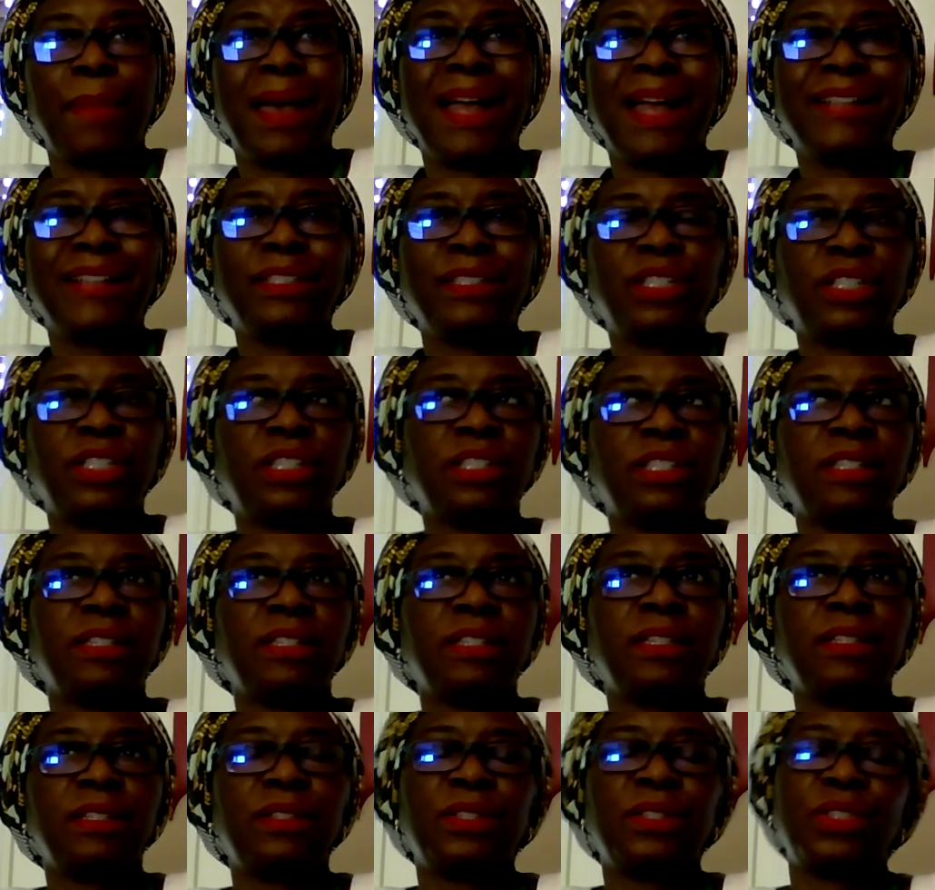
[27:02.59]
and
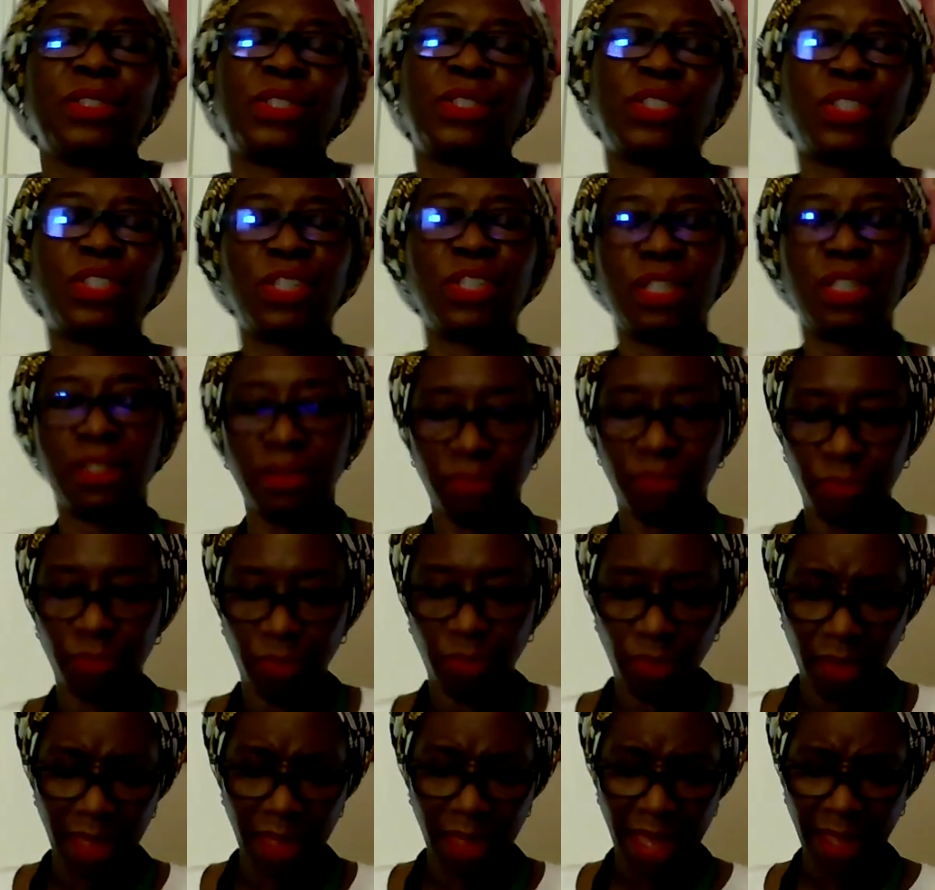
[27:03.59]
she
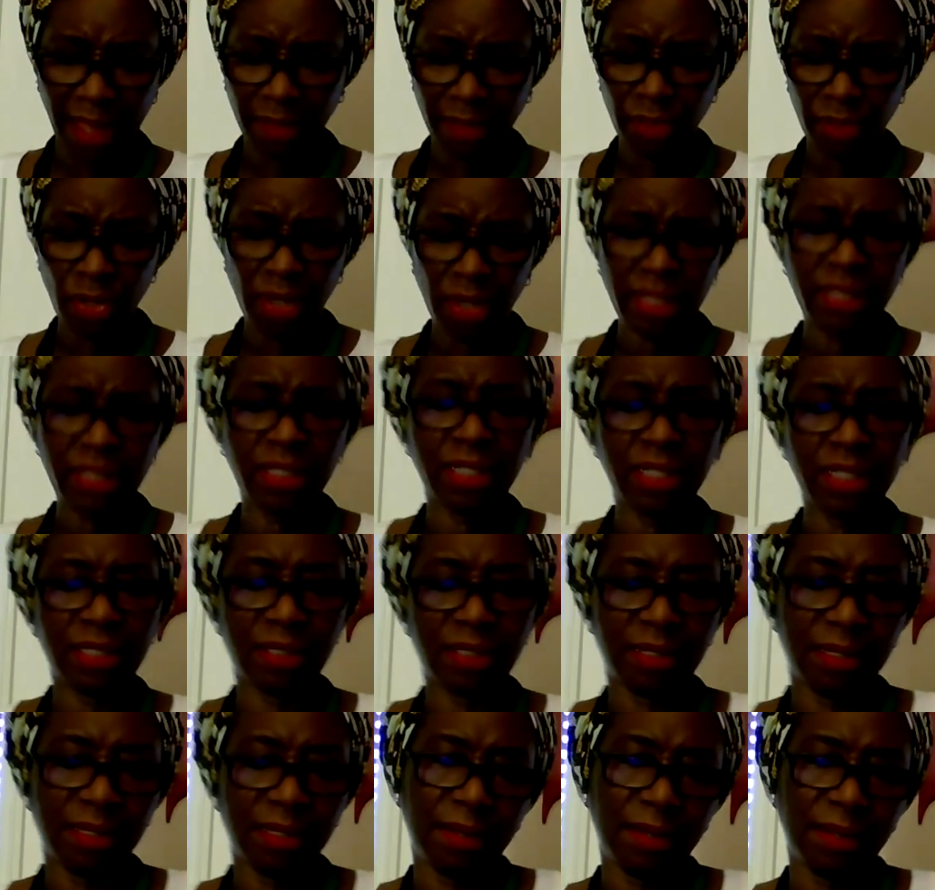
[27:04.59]

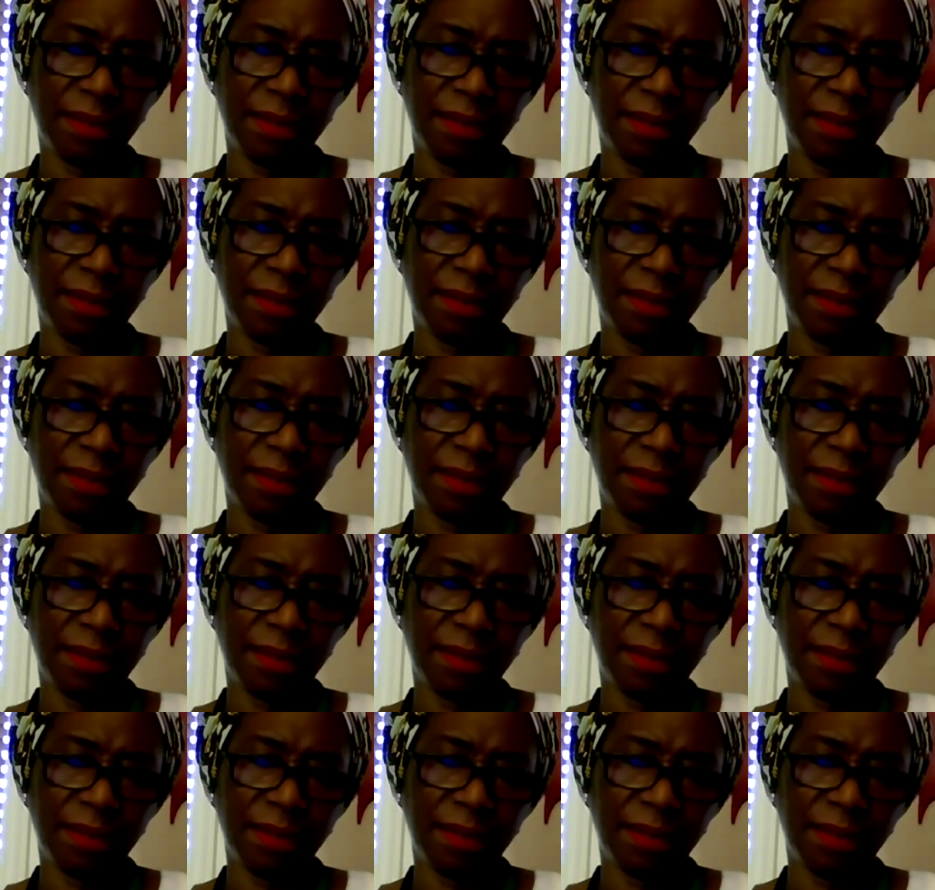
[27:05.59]
acknowledges